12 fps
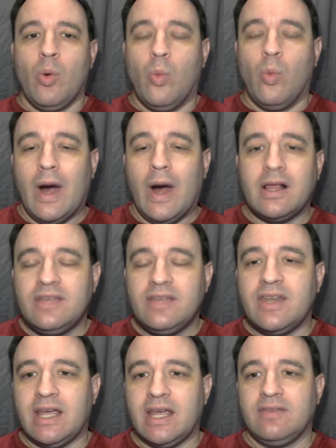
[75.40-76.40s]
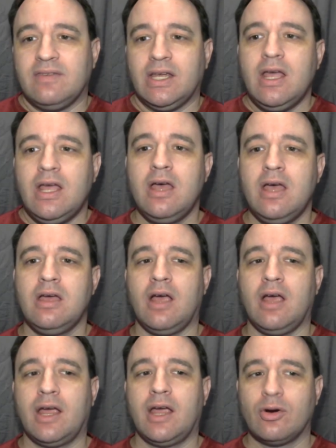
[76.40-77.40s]
While in the Navy,
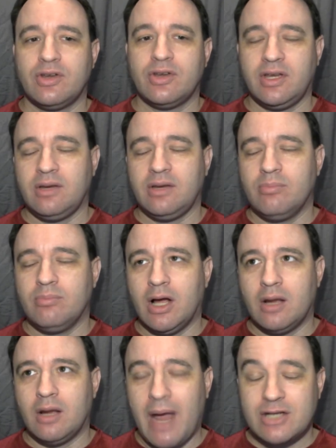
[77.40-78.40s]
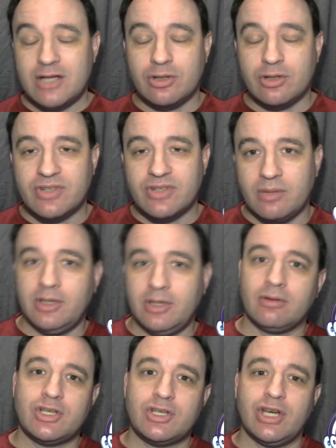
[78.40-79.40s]
I earned a bachelor's in
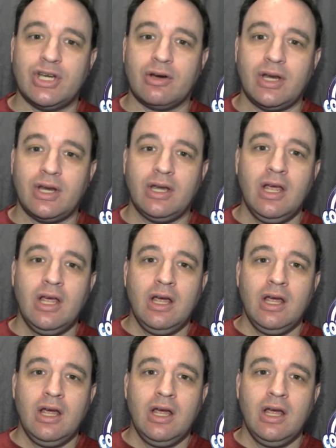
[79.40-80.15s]
computer engineering